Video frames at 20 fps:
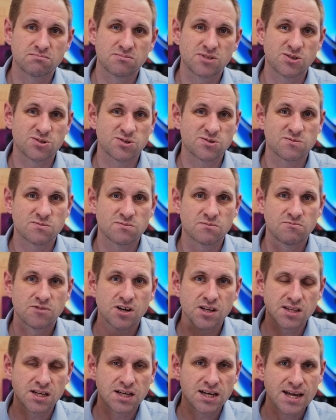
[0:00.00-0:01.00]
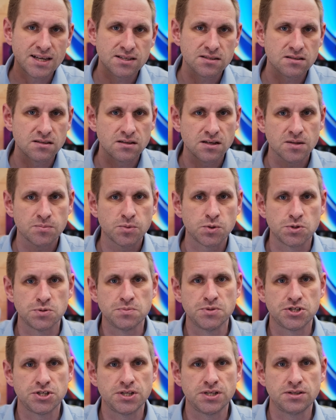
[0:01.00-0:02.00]
cost rather less than Apple's
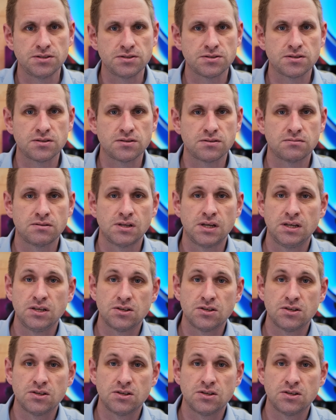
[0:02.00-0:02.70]
machines, and